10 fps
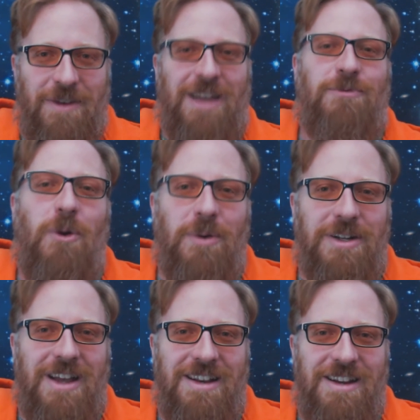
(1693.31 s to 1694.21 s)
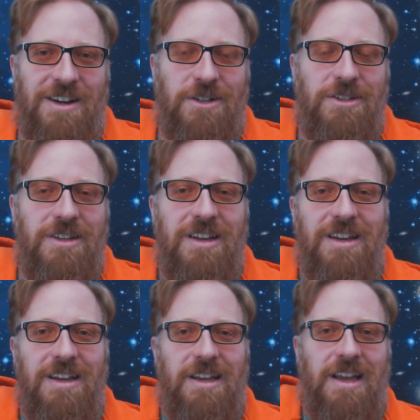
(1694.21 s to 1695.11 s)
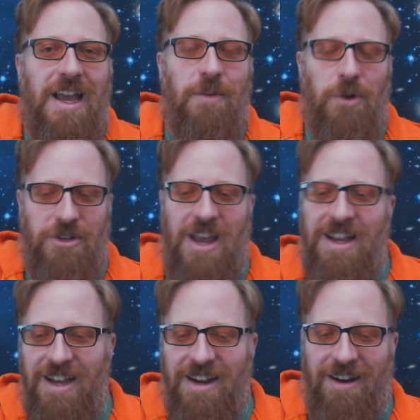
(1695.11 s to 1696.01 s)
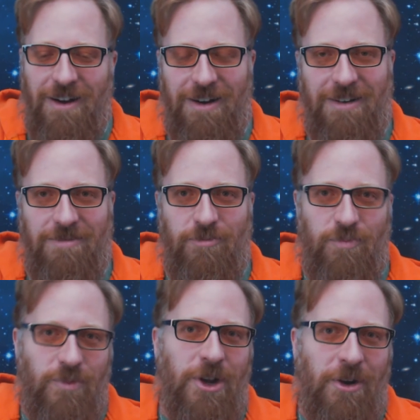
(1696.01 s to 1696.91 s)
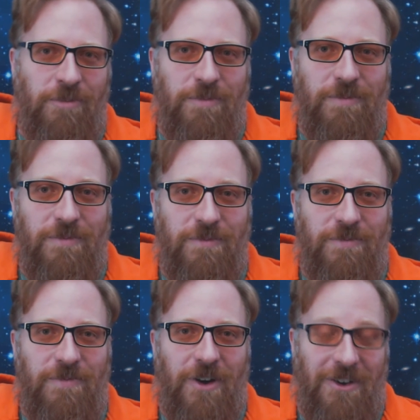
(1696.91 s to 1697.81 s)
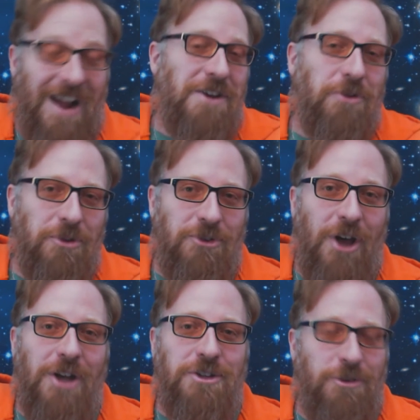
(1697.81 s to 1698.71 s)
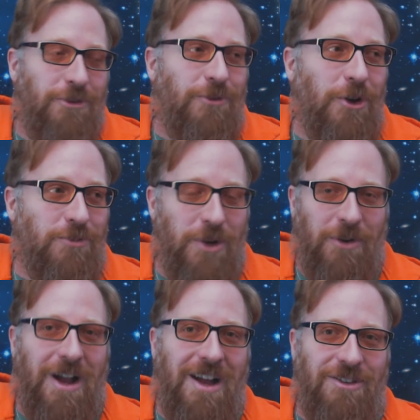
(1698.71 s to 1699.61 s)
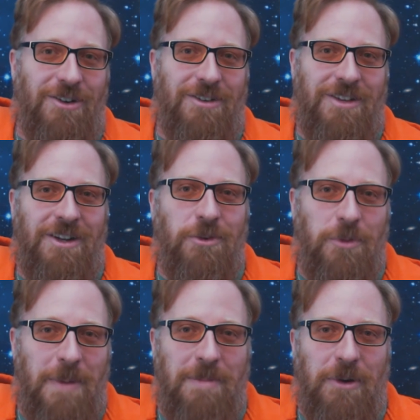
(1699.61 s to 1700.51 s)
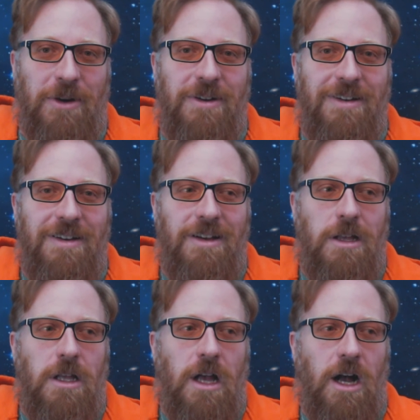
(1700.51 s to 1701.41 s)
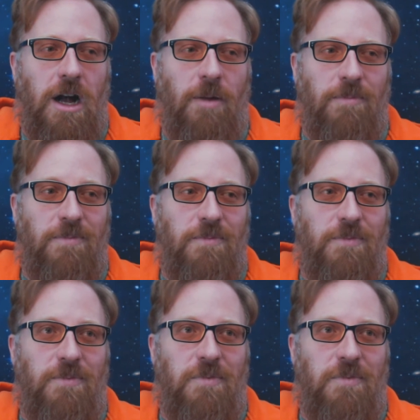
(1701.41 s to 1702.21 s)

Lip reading: fast forward 10 years, and we're taking our 9-year-old son to his first real concert that he'll remember. And